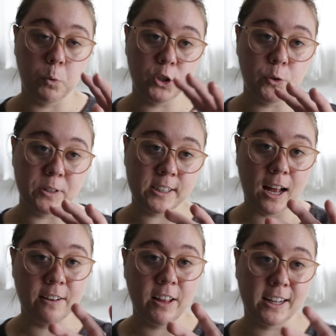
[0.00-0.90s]
which is
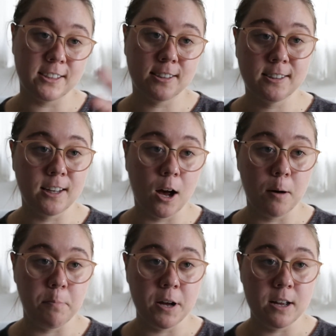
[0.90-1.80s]
kind of like a
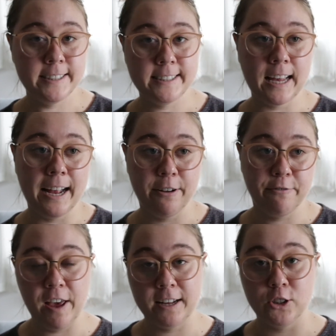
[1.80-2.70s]
side
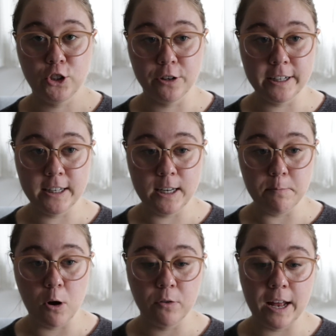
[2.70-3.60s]
effect during
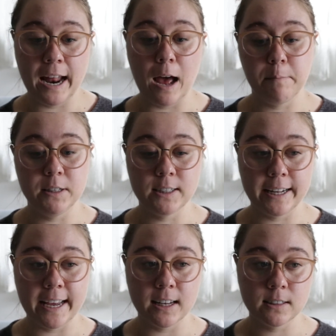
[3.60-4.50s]
chemo that happens, I
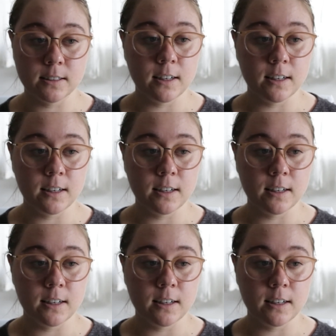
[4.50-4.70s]
guess.